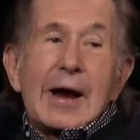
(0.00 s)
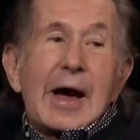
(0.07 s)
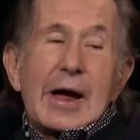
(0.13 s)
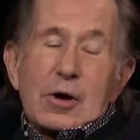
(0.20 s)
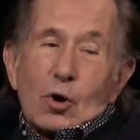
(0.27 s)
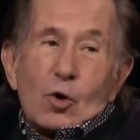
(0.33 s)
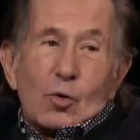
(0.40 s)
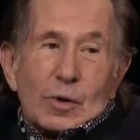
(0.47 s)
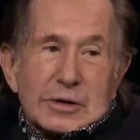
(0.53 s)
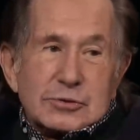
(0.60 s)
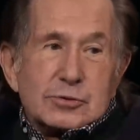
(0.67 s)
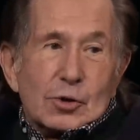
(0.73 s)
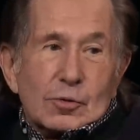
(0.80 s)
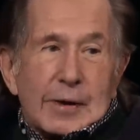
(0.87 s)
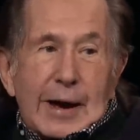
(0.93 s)
I always
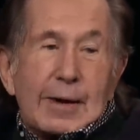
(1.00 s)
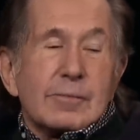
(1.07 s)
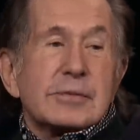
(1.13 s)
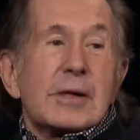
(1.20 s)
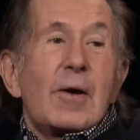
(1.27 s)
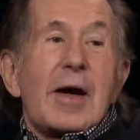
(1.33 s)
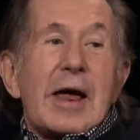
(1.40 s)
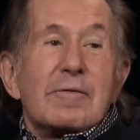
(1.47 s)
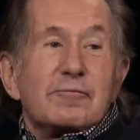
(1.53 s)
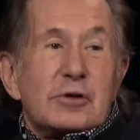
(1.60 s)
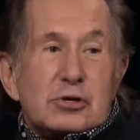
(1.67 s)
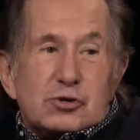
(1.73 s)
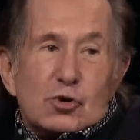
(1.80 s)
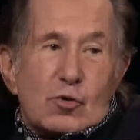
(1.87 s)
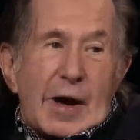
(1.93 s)
knew. That, every
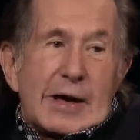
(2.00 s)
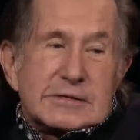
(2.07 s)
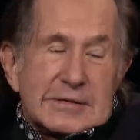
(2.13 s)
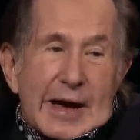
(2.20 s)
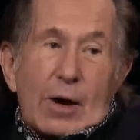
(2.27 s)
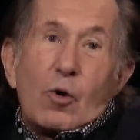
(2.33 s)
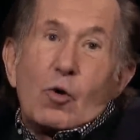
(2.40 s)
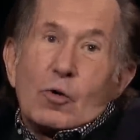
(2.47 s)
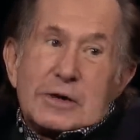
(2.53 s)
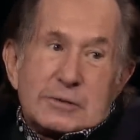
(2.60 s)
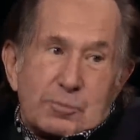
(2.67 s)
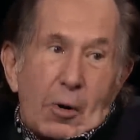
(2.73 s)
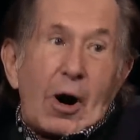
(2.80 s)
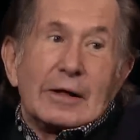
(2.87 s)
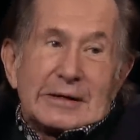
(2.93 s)
Jew has that. Oh, he's part.